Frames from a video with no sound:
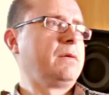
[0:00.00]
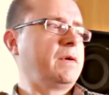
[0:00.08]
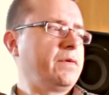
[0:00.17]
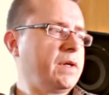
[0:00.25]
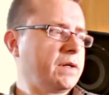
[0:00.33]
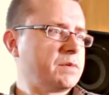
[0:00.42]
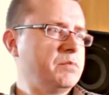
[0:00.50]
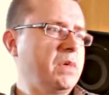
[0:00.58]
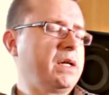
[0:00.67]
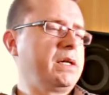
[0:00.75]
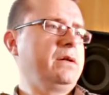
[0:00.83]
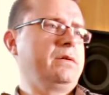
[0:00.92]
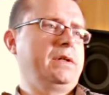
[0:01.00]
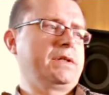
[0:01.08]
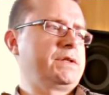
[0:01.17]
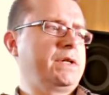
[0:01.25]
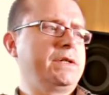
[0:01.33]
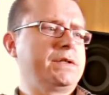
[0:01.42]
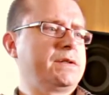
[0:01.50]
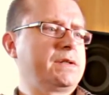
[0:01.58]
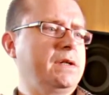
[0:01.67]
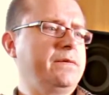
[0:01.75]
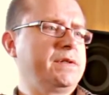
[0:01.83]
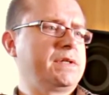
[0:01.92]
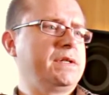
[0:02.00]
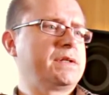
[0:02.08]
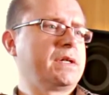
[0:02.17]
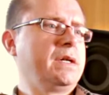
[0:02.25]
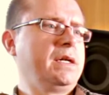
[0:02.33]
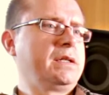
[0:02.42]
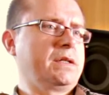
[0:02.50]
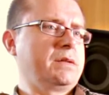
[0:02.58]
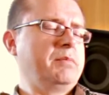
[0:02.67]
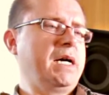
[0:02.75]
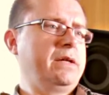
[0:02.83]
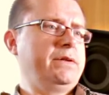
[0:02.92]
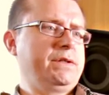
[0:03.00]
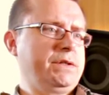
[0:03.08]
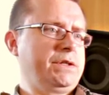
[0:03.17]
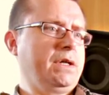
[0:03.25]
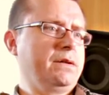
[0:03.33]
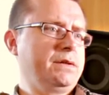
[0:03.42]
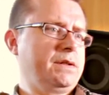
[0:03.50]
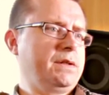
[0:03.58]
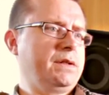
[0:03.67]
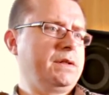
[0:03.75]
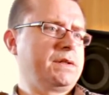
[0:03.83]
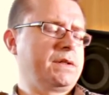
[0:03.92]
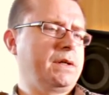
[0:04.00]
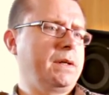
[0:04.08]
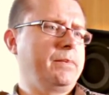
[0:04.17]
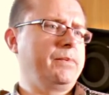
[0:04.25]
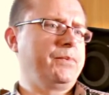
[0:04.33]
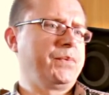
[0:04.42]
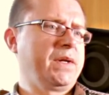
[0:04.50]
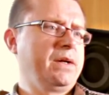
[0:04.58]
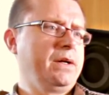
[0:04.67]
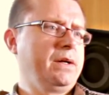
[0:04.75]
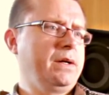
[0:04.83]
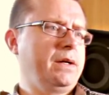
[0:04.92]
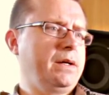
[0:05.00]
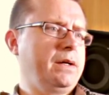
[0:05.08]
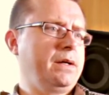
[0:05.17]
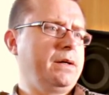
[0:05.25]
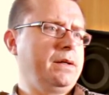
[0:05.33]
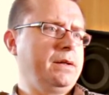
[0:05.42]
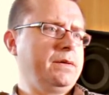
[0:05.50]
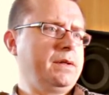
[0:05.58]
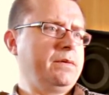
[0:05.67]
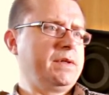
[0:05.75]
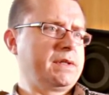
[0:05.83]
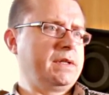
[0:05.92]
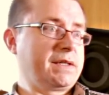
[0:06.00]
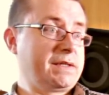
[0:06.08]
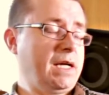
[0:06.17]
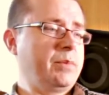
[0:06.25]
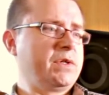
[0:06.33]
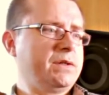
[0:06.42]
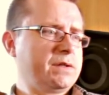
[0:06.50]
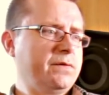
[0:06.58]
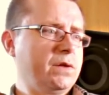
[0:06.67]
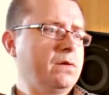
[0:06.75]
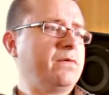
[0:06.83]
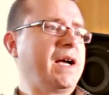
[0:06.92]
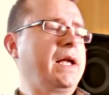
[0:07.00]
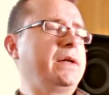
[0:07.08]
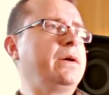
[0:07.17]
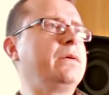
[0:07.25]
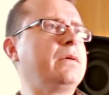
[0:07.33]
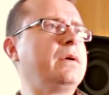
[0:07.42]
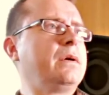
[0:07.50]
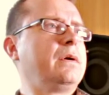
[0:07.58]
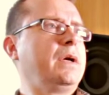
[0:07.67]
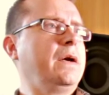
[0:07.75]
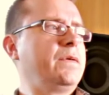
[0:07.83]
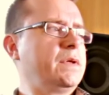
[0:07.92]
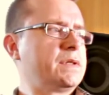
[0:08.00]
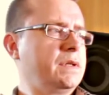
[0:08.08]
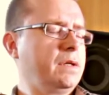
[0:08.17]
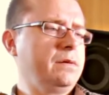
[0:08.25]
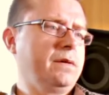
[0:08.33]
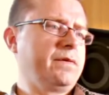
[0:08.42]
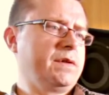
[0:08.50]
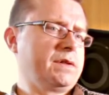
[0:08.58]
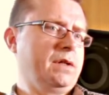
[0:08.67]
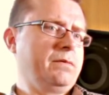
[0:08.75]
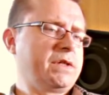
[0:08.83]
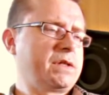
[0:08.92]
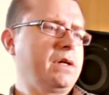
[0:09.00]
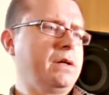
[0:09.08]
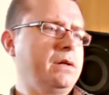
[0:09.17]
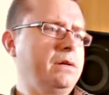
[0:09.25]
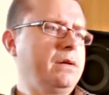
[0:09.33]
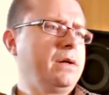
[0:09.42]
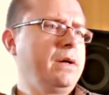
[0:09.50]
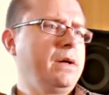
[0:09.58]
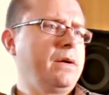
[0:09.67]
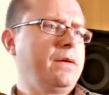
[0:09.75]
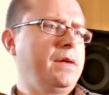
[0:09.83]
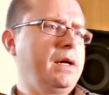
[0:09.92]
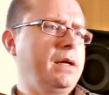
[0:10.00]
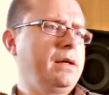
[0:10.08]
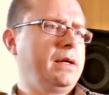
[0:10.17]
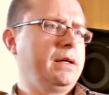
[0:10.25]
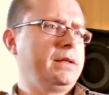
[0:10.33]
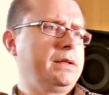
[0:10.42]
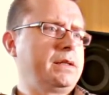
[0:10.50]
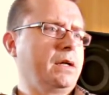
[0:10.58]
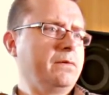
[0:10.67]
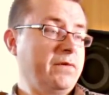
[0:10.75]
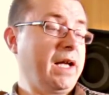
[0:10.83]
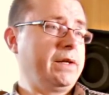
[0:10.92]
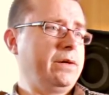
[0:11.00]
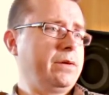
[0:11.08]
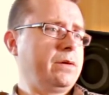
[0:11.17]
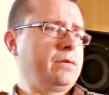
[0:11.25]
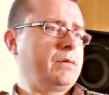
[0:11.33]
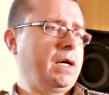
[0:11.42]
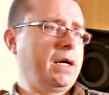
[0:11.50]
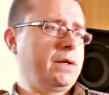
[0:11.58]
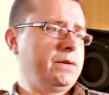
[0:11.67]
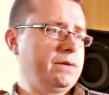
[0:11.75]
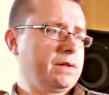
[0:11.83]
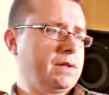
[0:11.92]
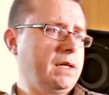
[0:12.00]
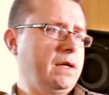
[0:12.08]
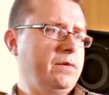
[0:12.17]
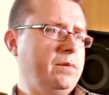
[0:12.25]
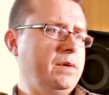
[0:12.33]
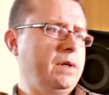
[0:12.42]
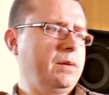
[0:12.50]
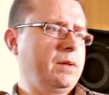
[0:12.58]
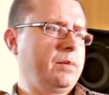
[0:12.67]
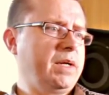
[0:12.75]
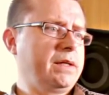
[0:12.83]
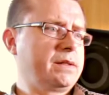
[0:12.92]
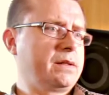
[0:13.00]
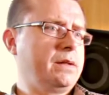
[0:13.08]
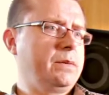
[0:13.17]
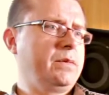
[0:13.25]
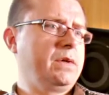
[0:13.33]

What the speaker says: Whether that's money or an exchange of services, doesn't matter. It just shows that there is an acceptance of your value. If there's no return, then they don't value you, and you're going to have a bad time.